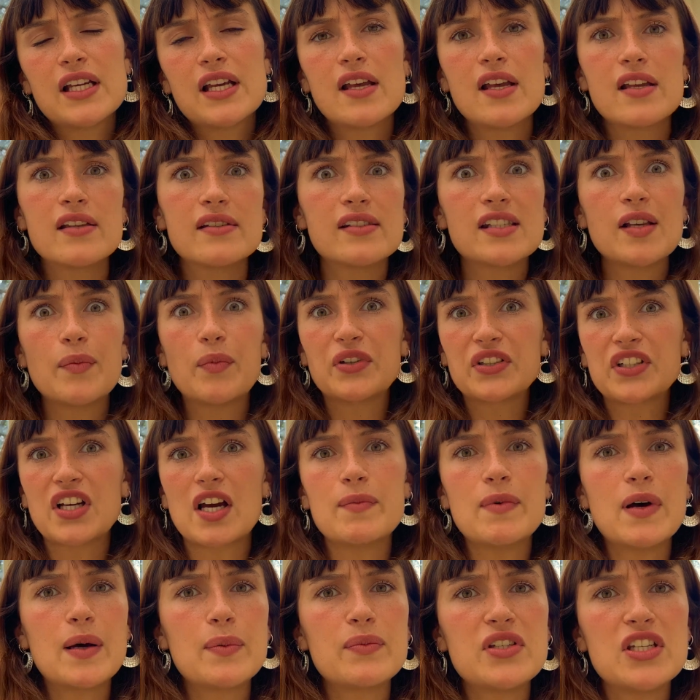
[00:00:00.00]
someone
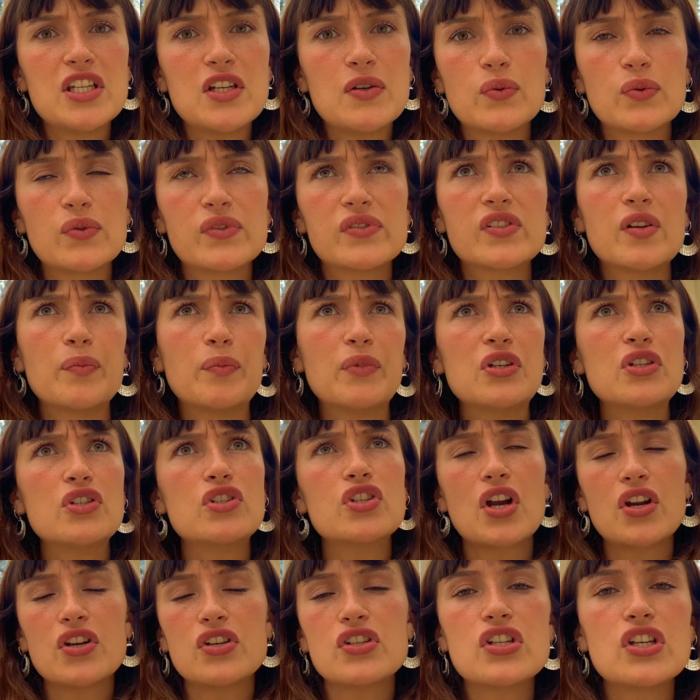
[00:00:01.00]
come up to you or someone
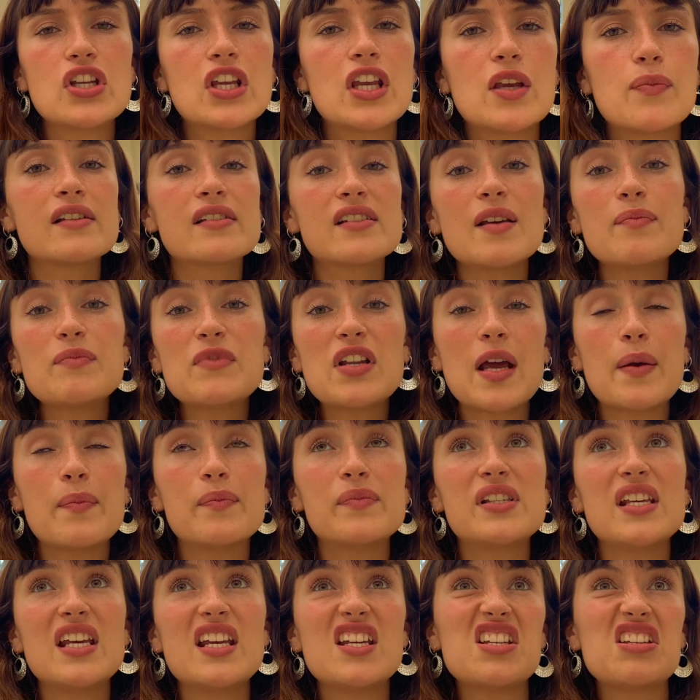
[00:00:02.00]
judge you.
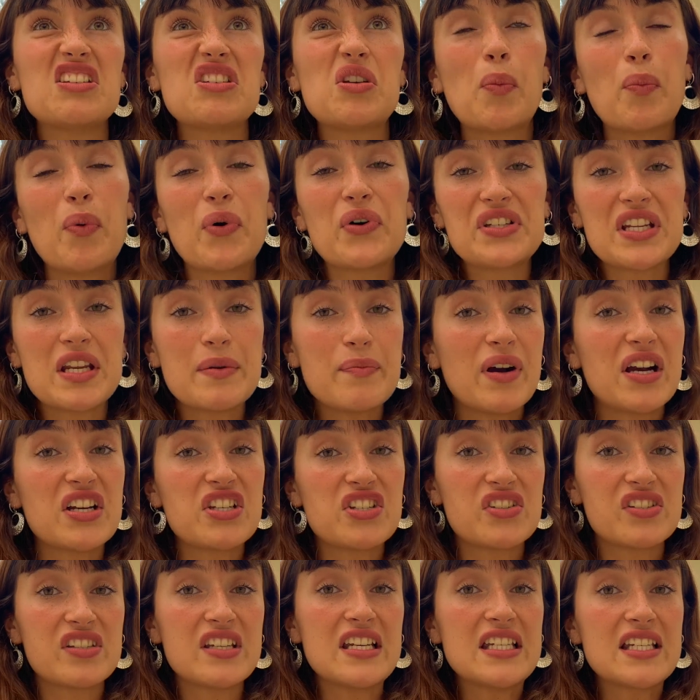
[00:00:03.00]
Sometimes your body and mind
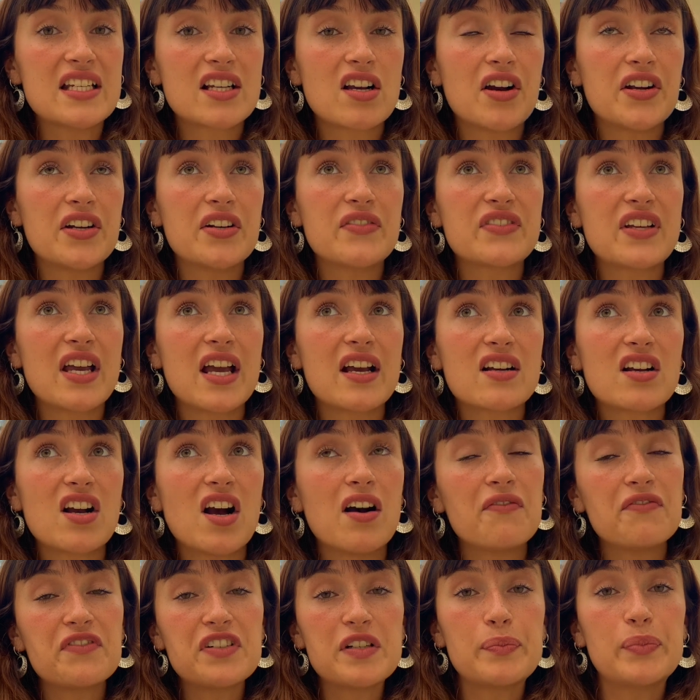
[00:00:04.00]
just need to kind of get
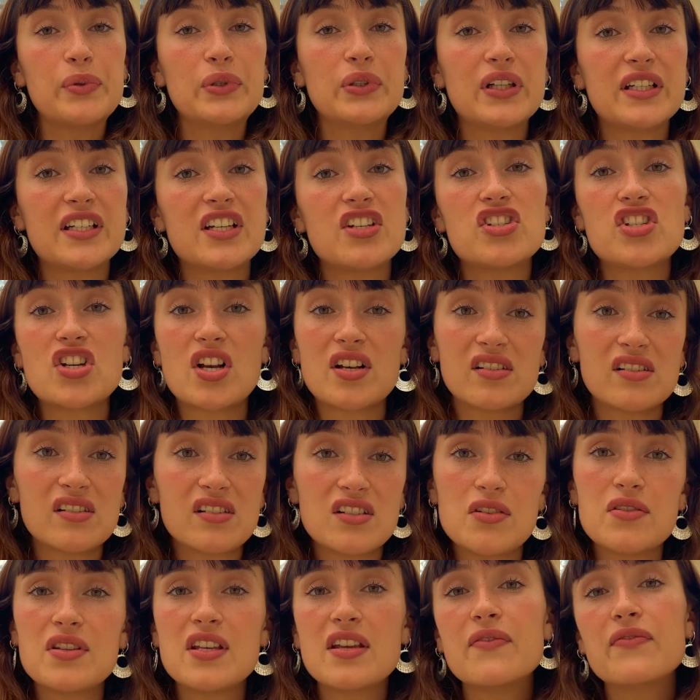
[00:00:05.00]
comfortable and adjust
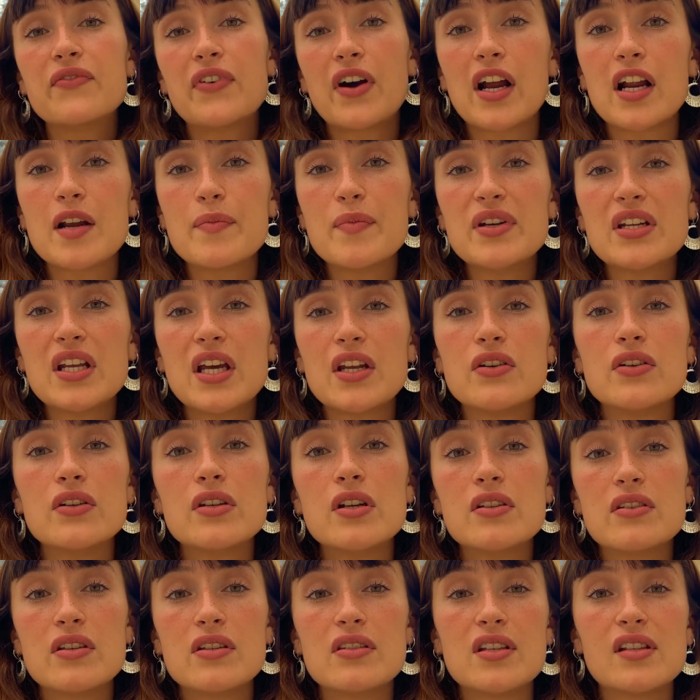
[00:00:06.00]
to the environment and
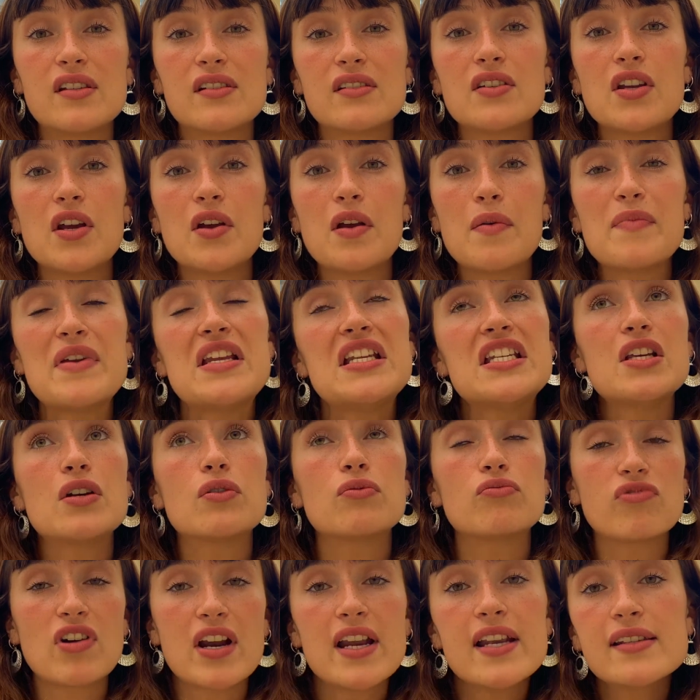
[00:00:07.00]
know that there's no immediate
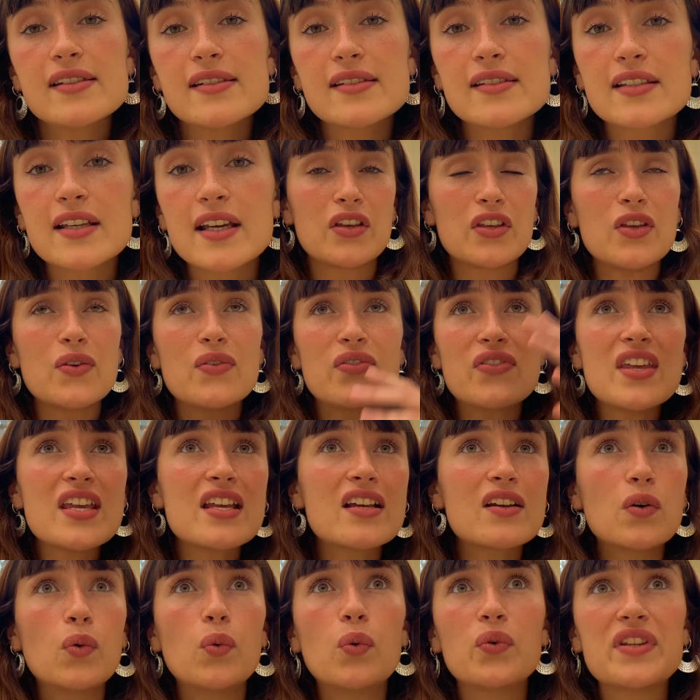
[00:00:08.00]
risk. You
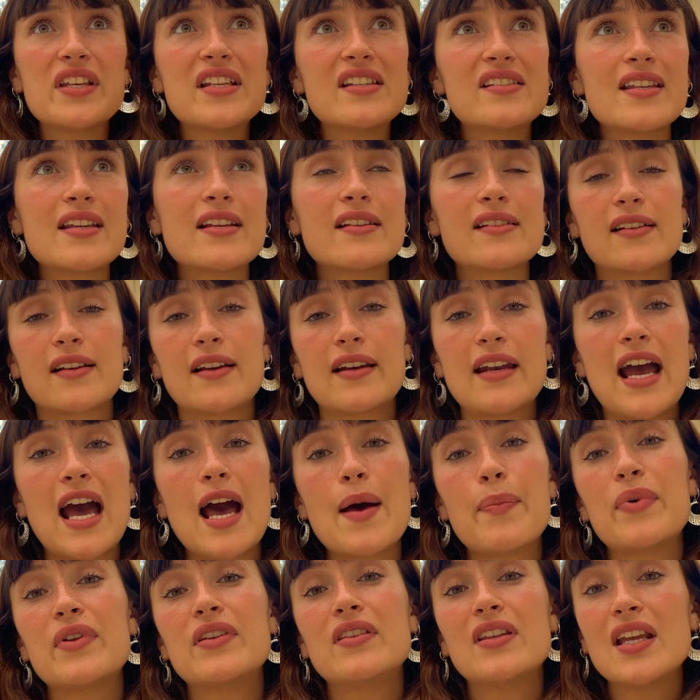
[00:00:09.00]
think all these things are going to
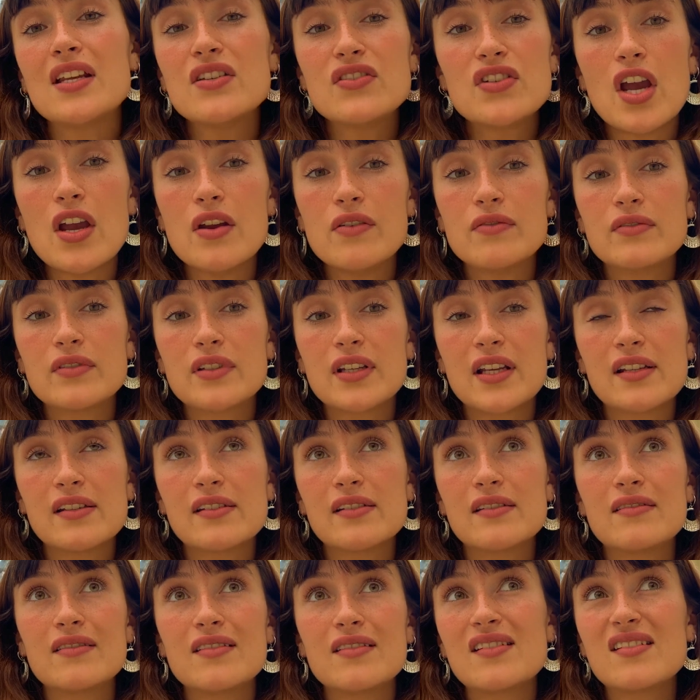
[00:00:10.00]
happen, they don't. And
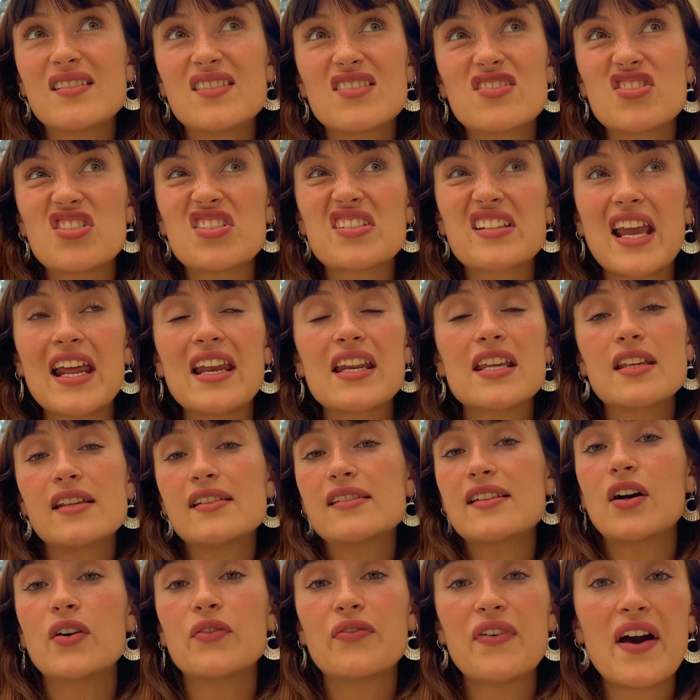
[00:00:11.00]
just getting
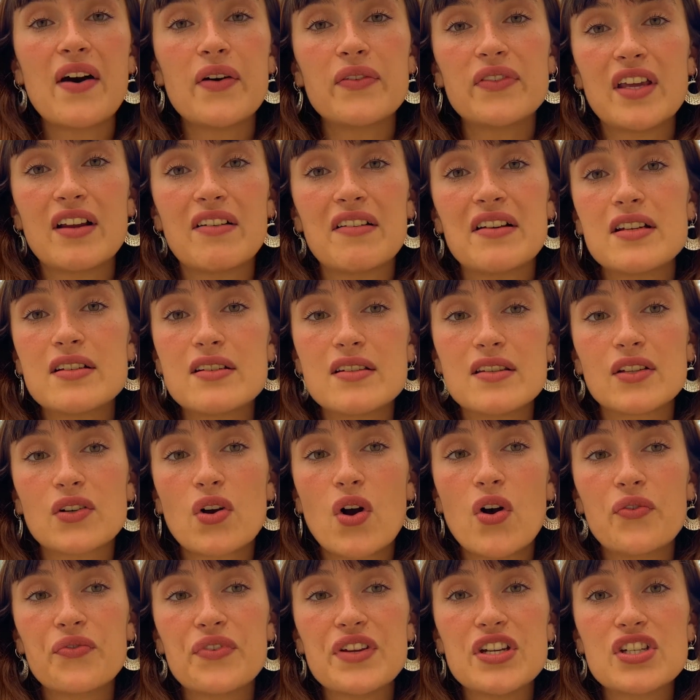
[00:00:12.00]
yourself out there into the
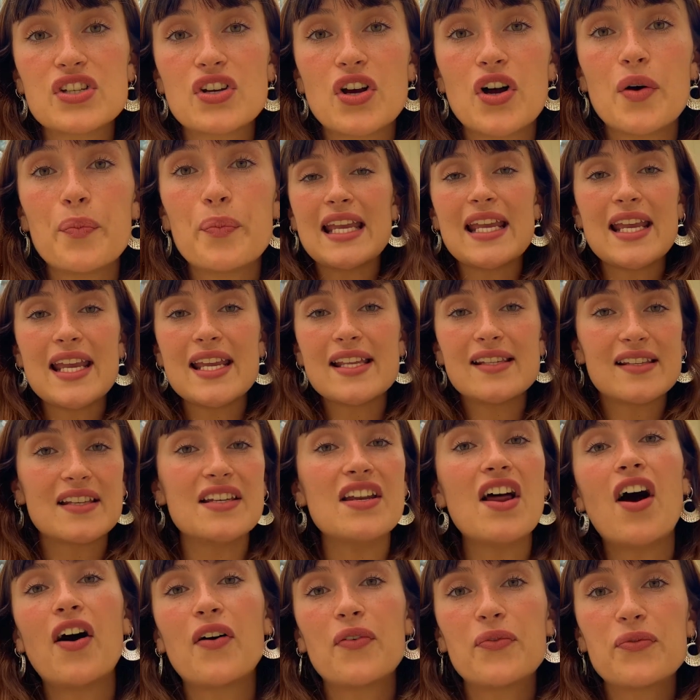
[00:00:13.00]
coffee shop is
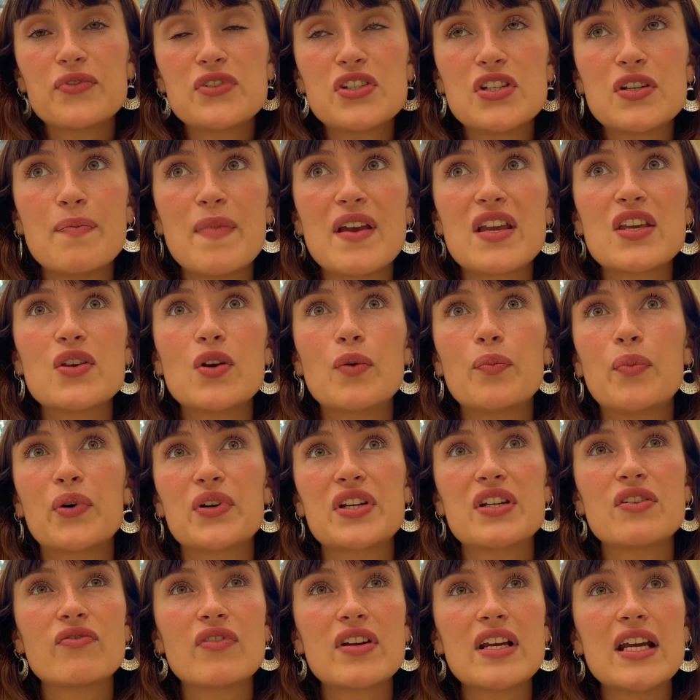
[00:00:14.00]
enough to make your
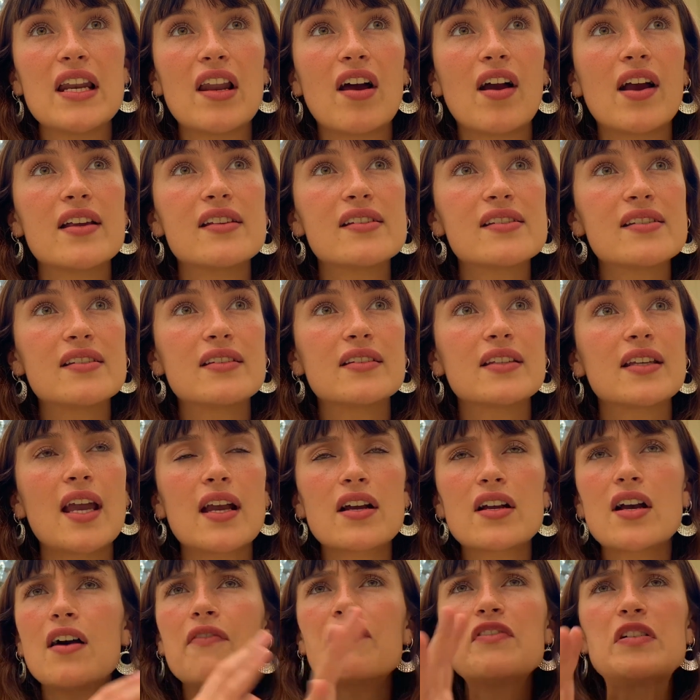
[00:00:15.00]
body realize and get
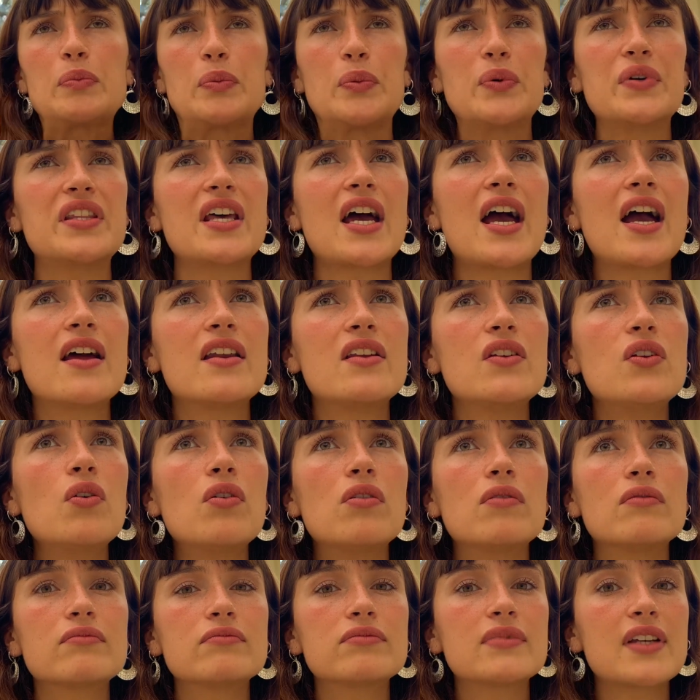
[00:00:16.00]
comfortable with that and
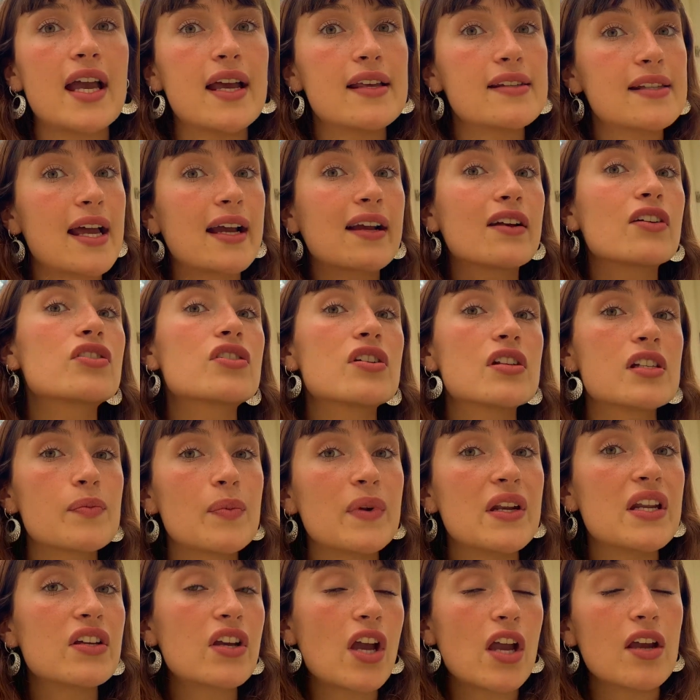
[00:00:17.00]
not get as anxious
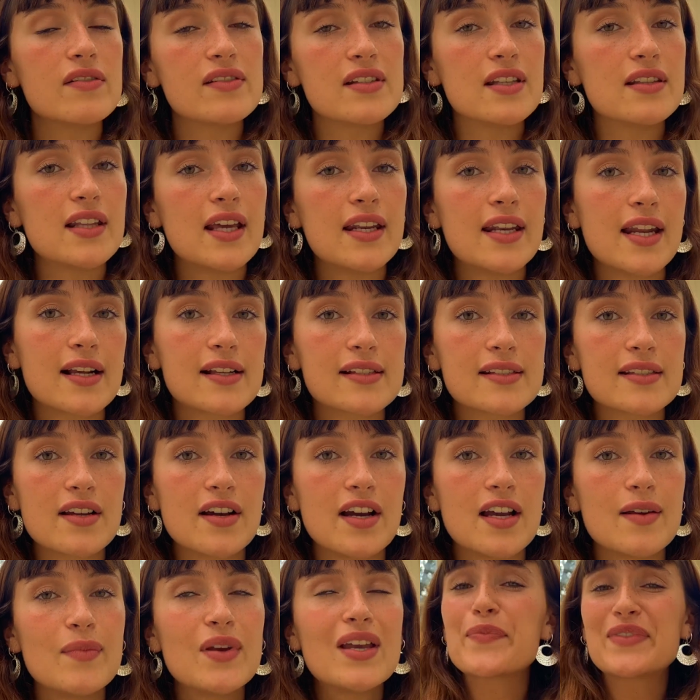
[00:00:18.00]
when it goes in there next
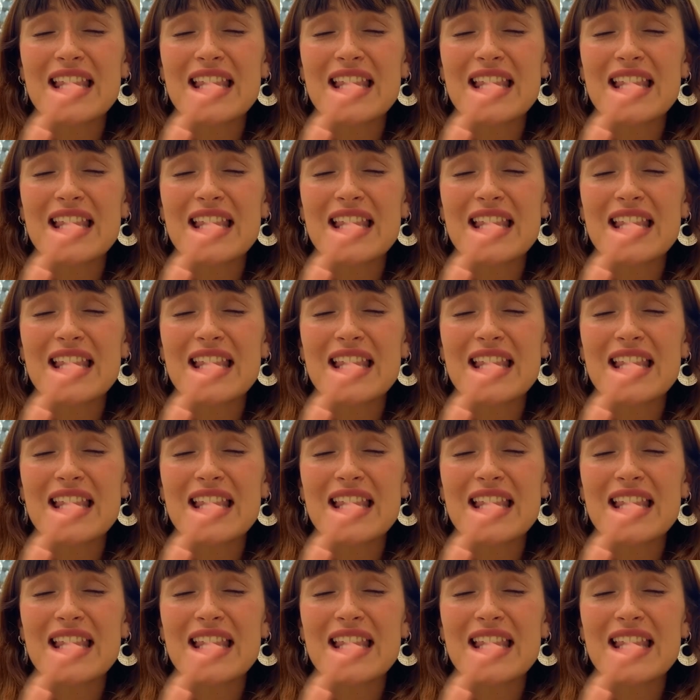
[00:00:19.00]
time.